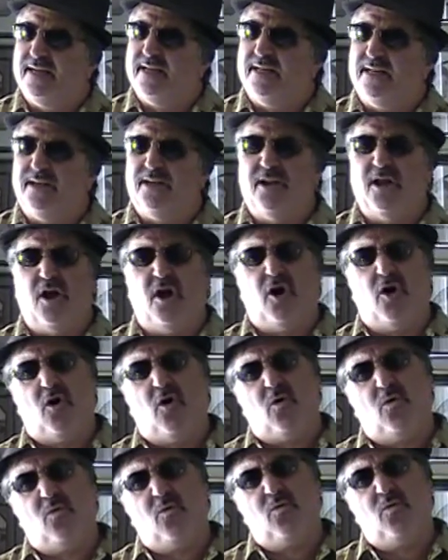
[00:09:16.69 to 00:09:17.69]

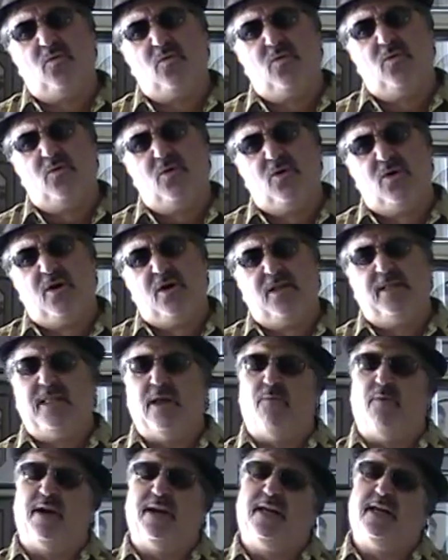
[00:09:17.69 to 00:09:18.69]
No. They
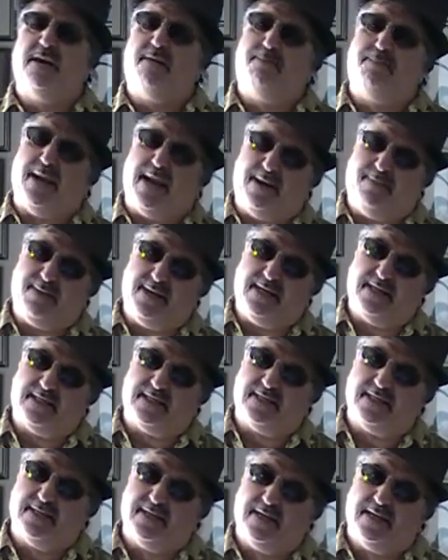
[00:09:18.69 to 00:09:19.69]
want to kill
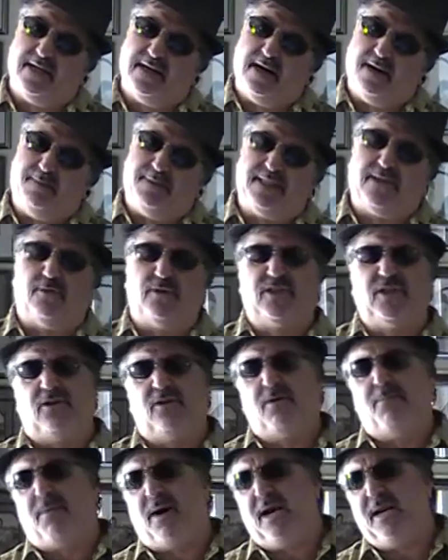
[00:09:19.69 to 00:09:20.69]
babies, but they're selling
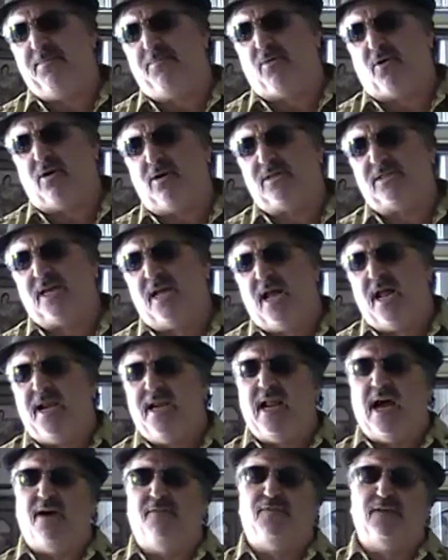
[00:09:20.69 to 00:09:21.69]
their body parts.
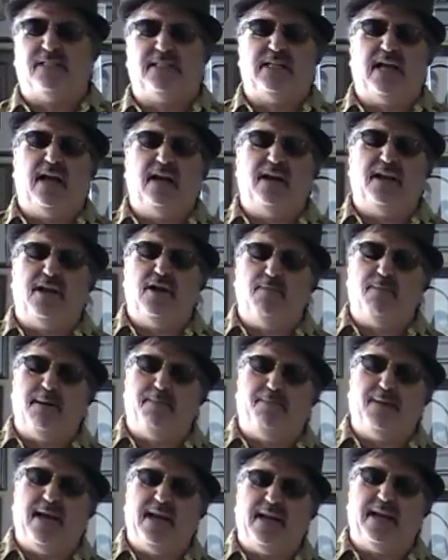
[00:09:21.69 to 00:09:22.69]
Now, if it's not a human
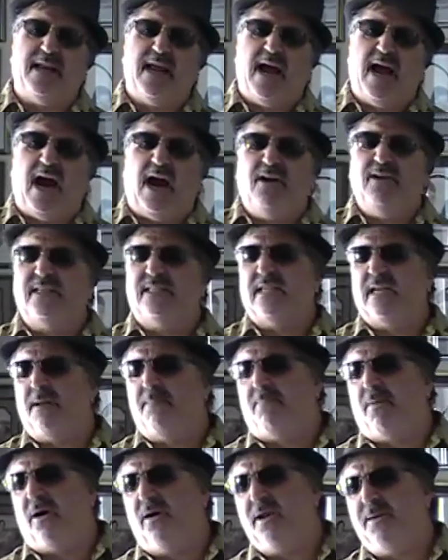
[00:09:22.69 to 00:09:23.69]
being, how are you
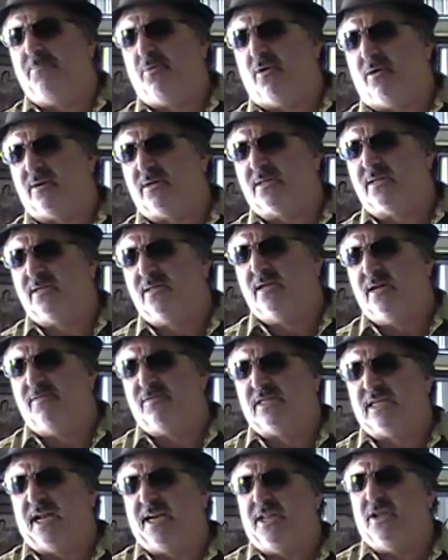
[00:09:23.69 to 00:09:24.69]
selling body parts if
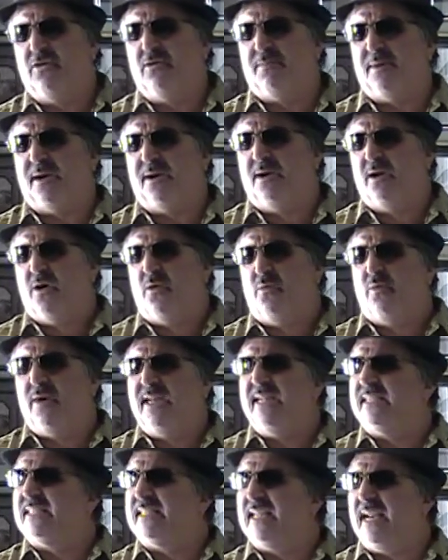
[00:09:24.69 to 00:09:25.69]
it's not human? What are
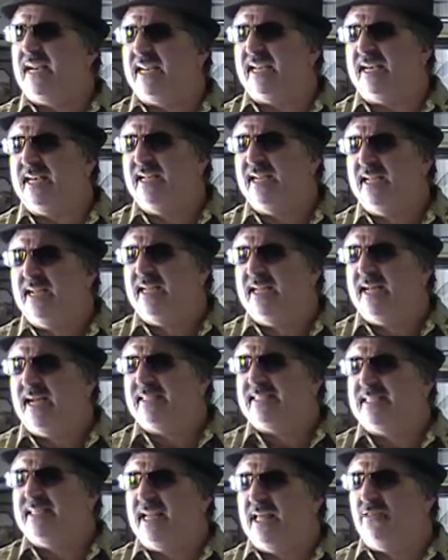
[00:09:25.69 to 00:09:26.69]
you selling?
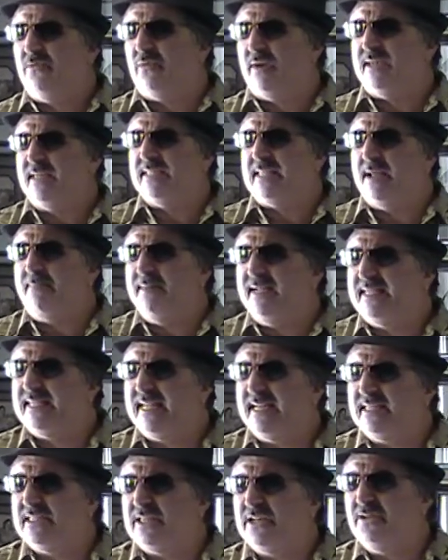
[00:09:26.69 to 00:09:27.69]
That's another one. Does that make
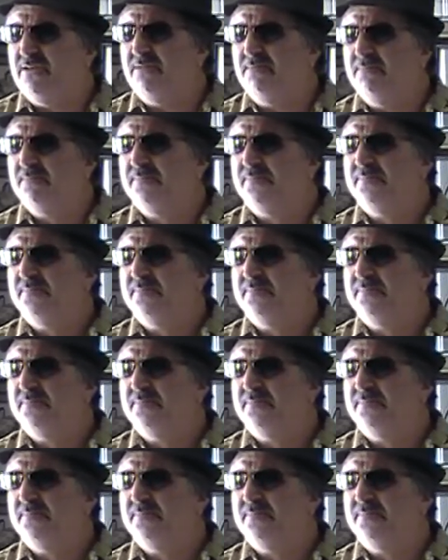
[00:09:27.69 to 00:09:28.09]
sense to you?